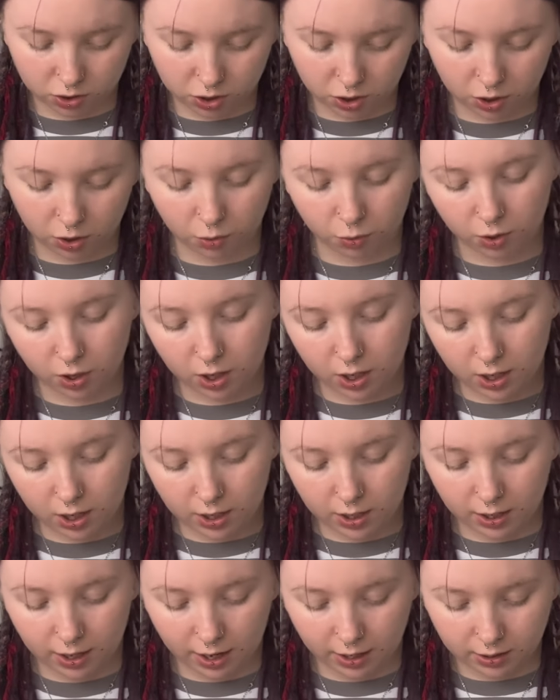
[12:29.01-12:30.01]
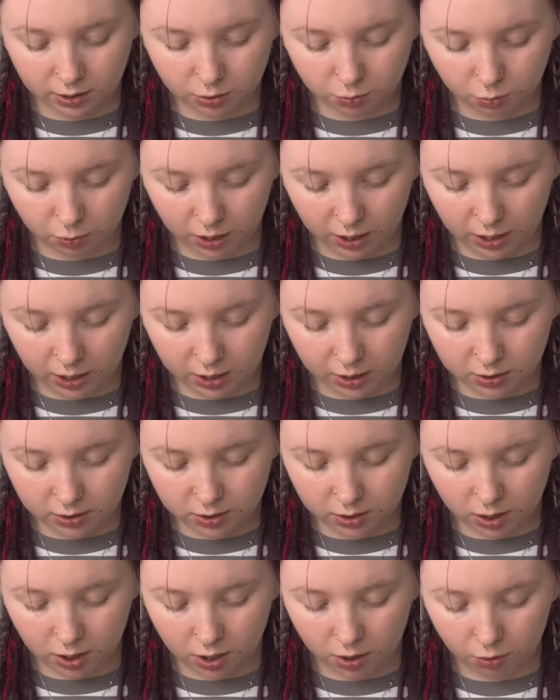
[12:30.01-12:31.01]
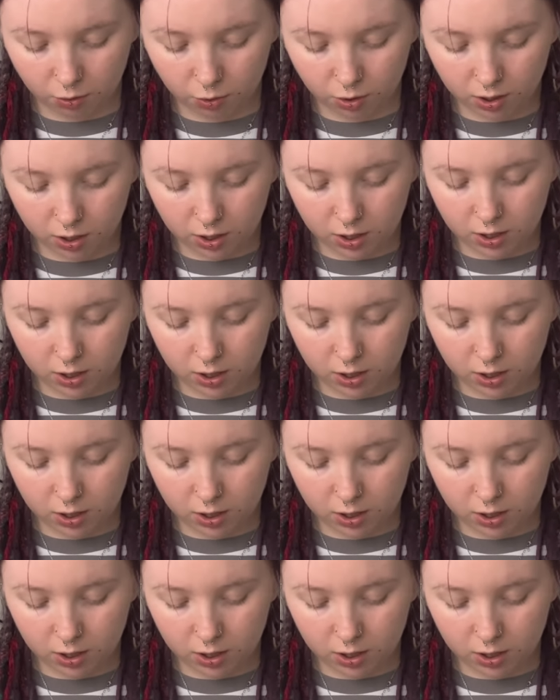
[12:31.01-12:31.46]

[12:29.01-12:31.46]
to next week, so